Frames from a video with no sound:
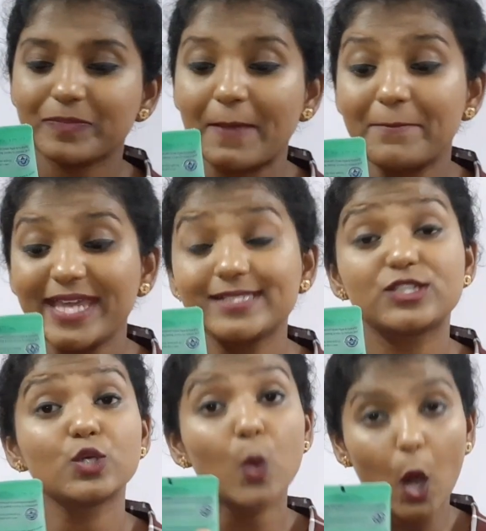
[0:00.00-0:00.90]

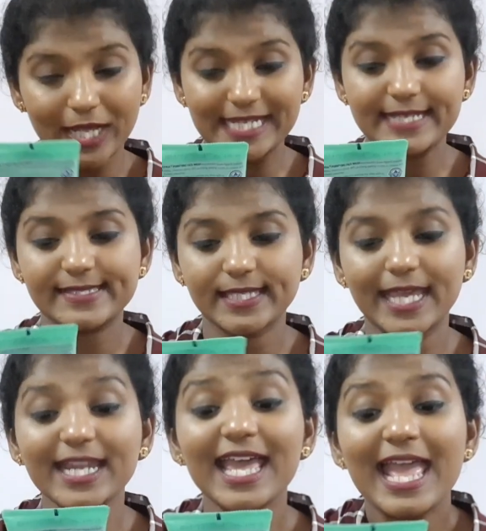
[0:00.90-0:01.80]
mixed to oily
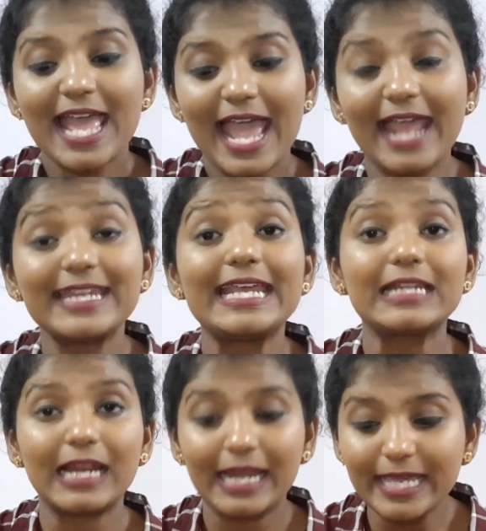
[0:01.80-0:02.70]
skin, and it
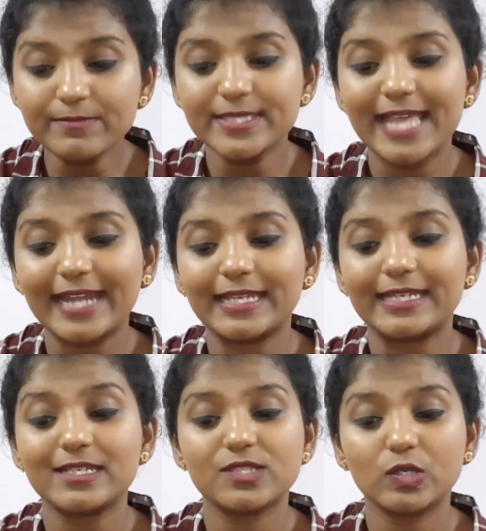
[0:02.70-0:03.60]
claims that
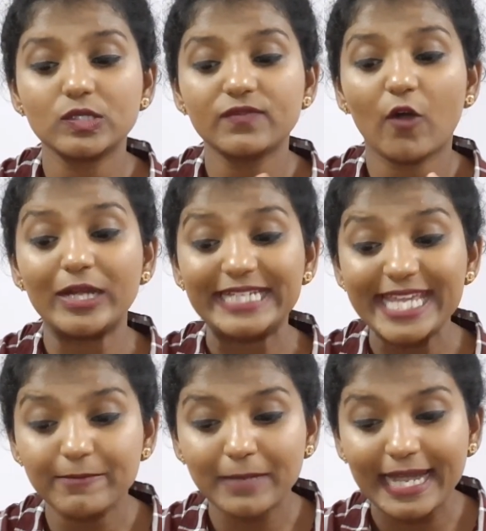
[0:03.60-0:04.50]
it is used for
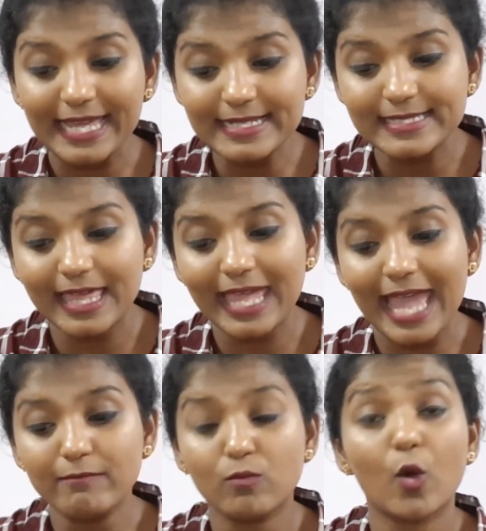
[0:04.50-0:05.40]
deep cleansing
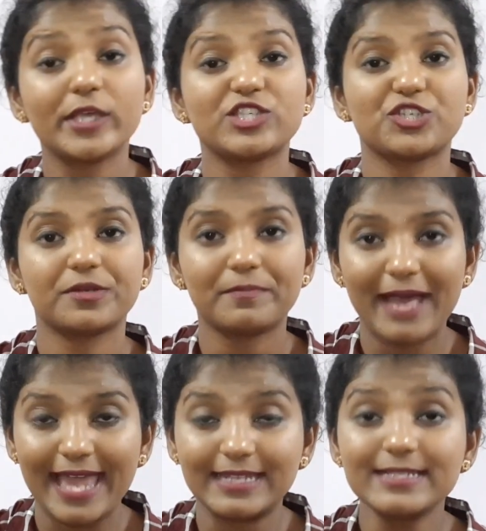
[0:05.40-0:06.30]
and moisture
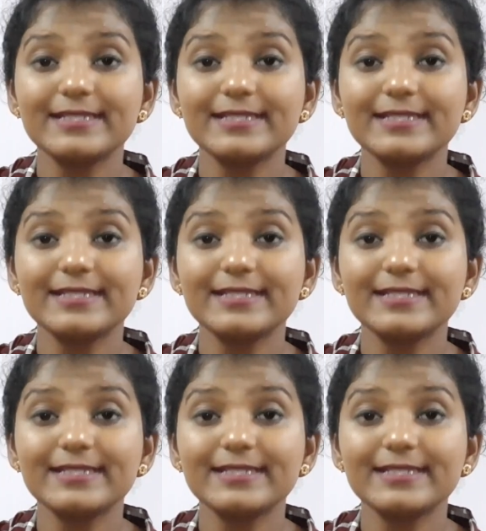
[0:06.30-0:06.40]
balance.